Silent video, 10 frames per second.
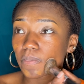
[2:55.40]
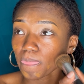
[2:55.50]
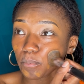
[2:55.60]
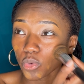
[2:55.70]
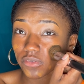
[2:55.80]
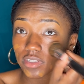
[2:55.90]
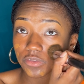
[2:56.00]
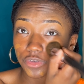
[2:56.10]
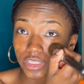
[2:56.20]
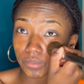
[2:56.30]
Morphe's
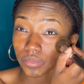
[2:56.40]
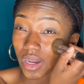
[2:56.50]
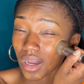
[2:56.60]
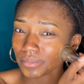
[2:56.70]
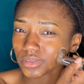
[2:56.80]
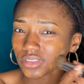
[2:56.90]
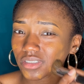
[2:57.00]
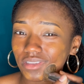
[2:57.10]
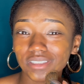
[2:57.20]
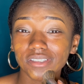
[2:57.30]
really popular.
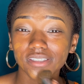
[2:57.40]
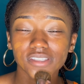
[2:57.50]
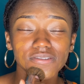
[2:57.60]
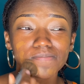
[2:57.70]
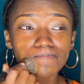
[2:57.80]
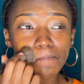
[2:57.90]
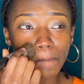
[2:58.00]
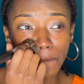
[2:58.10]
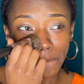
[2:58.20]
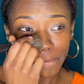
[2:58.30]
At least
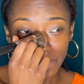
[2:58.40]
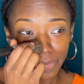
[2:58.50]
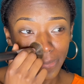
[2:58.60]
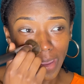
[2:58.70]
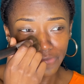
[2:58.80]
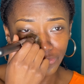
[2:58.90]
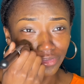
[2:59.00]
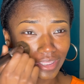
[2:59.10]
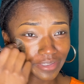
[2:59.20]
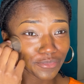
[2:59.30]
I
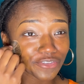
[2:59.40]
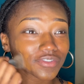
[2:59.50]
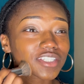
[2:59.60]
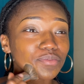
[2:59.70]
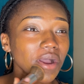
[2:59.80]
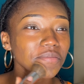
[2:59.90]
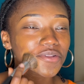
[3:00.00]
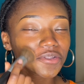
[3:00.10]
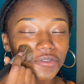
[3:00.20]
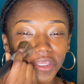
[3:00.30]
feel like Morphe's
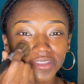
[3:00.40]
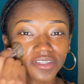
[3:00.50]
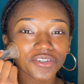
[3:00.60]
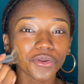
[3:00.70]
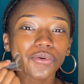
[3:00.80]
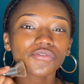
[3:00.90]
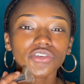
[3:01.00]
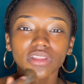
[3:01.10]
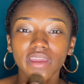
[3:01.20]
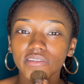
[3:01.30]
popular. Like they're known
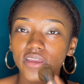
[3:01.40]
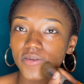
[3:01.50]
for like